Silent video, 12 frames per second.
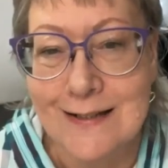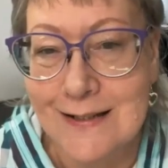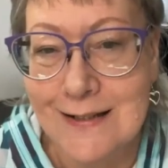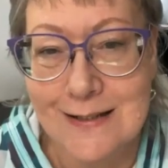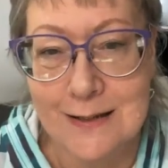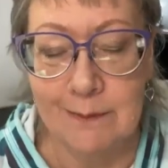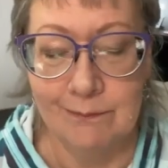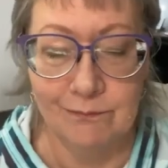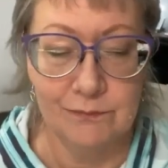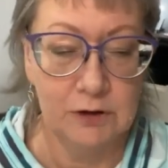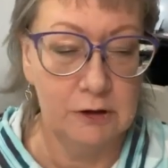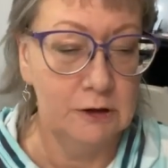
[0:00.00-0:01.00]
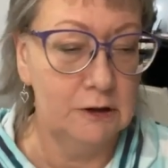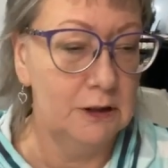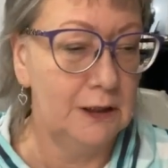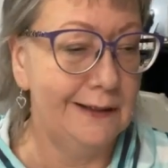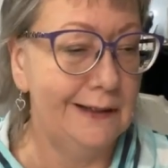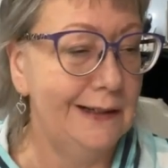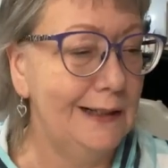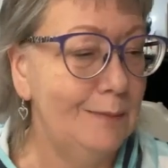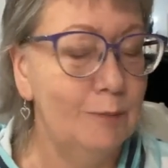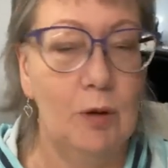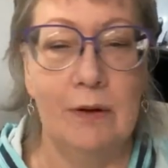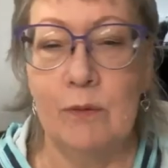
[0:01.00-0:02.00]
discs.
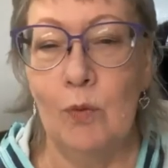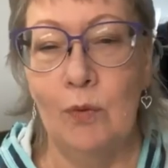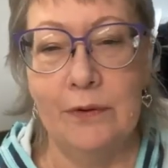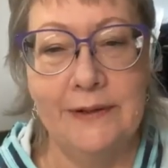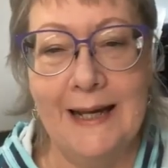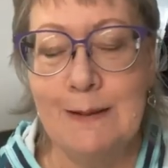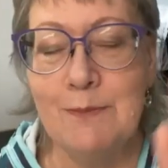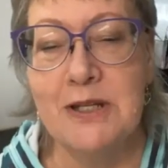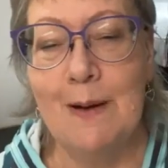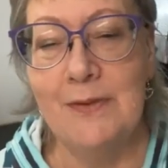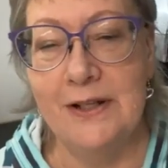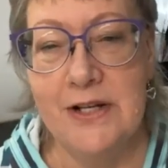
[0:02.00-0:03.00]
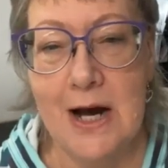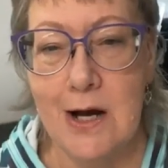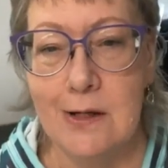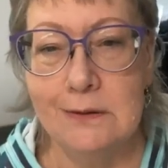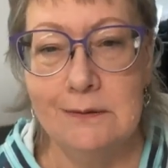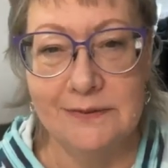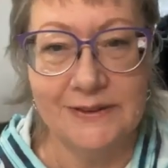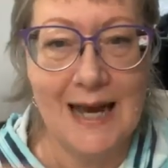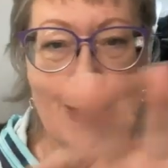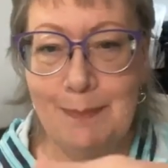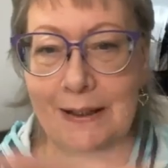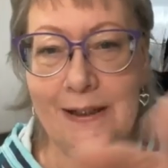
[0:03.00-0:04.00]
Name something, y'all.
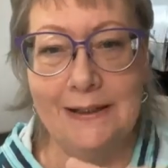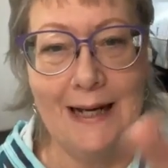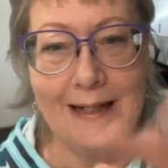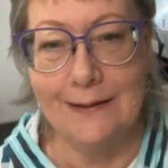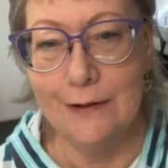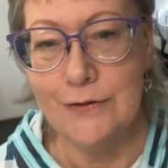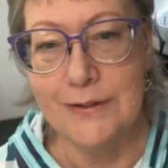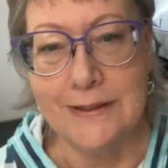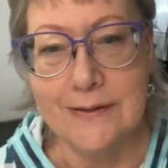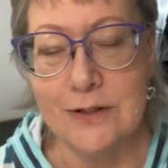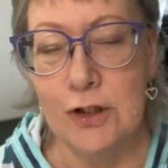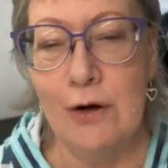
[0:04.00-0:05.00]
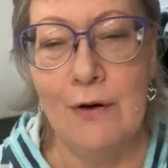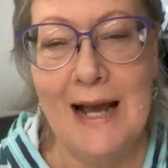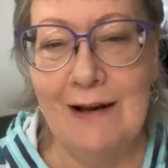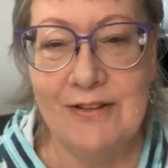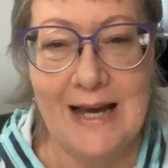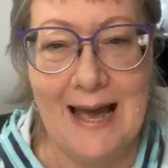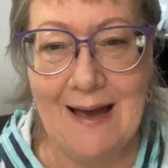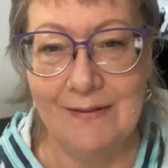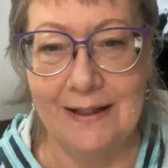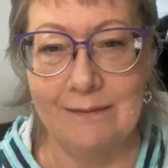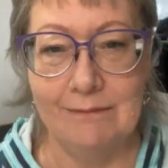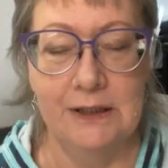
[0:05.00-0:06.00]
Type in a diagnosis. You don't have to
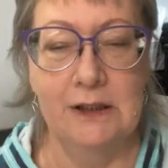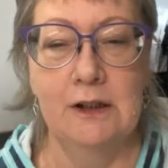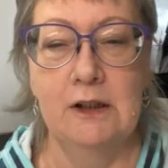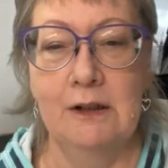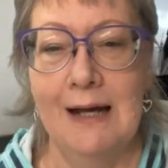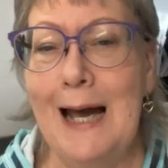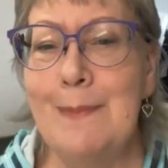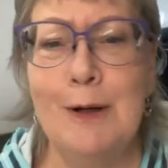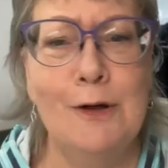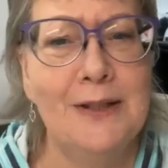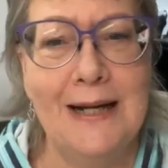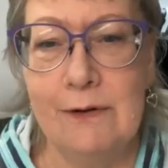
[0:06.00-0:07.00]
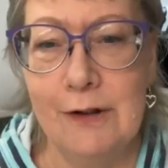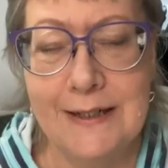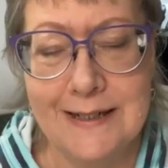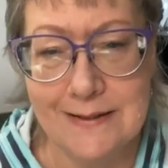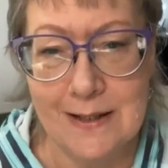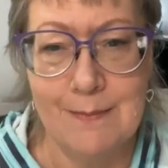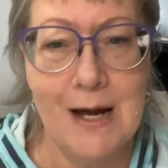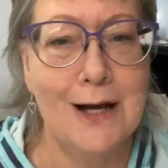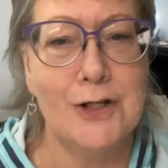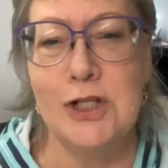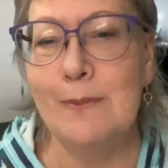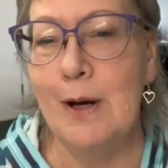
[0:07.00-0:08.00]
have it. Hypothyroidism,
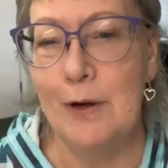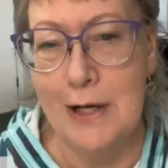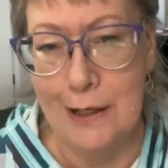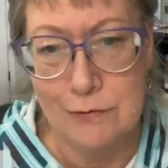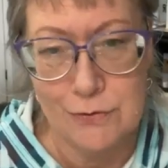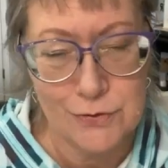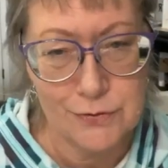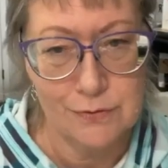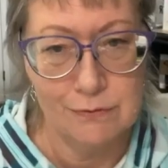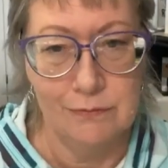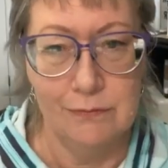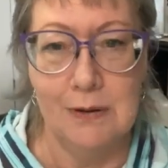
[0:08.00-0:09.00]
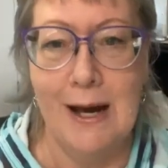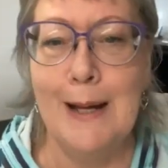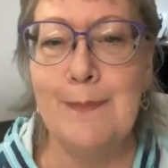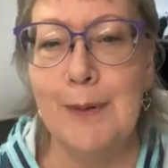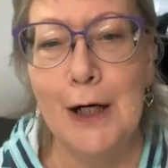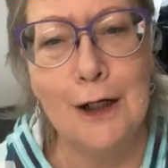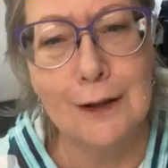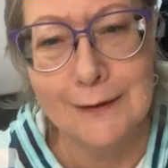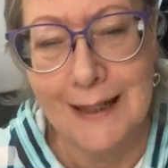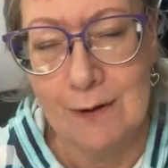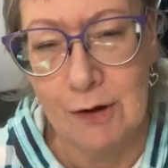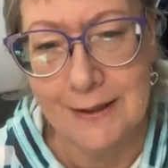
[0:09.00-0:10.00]
Hashimoto's,
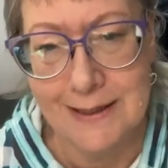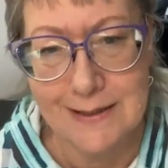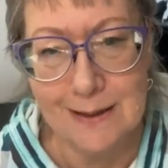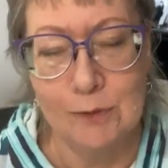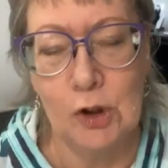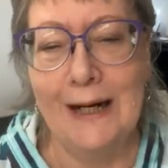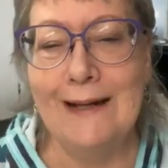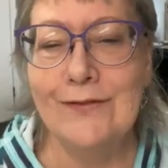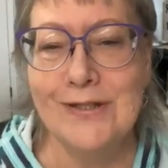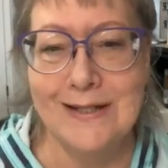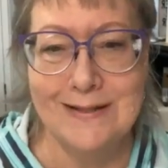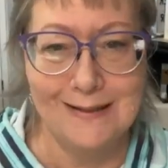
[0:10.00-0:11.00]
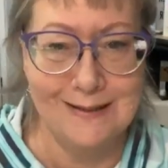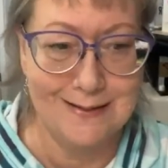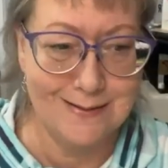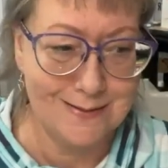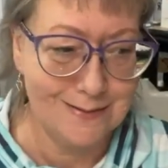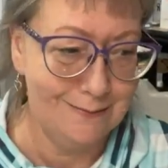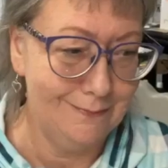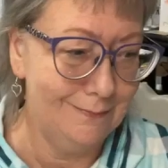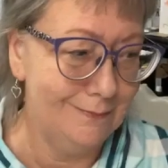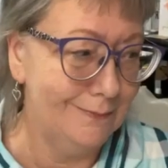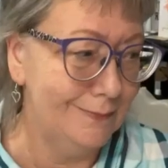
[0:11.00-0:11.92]
hyperthyroidism, Graves' disease.